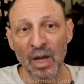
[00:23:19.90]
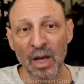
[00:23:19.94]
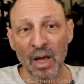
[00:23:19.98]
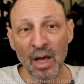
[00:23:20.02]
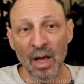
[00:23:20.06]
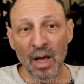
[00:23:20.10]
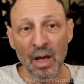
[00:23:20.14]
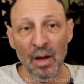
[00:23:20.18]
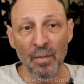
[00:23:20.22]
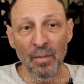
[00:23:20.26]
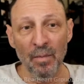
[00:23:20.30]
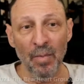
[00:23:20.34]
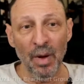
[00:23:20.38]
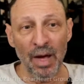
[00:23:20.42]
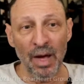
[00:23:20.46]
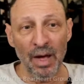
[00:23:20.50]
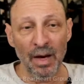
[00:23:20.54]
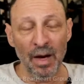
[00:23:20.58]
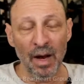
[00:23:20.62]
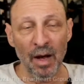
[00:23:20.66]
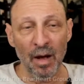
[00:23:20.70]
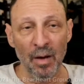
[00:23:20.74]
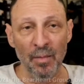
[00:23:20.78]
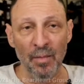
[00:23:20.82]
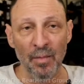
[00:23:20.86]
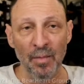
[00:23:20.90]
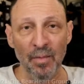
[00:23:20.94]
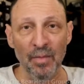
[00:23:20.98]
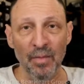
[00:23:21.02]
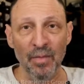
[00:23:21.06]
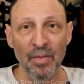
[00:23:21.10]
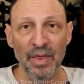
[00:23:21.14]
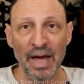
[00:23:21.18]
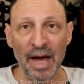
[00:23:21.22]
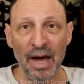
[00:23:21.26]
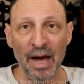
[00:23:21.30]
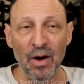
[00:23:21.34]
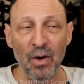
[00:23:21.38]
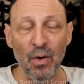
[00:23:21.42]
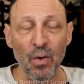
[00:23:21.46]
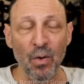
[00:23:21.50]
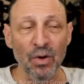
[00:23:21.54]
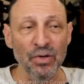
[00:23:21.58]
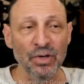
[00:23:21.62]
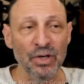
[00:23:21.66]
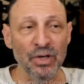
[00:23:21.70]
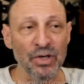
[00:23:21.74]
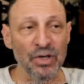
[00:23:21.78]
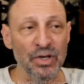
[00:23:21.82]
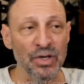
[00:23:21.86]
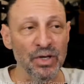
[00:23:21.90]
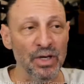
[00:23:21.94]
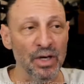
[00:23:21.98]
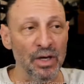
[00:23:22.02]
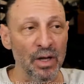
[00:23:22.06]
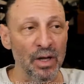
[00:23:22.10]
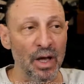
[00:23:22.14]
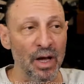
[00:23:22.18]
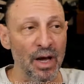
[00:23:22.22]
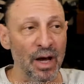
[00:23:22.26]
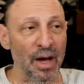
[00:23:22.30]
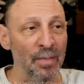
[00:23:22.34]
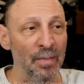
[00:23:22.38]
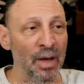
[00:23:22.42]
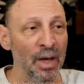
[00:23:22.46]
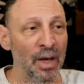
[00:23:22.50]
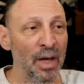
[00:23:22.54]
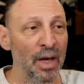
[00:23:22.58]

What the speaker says: But that course is still up.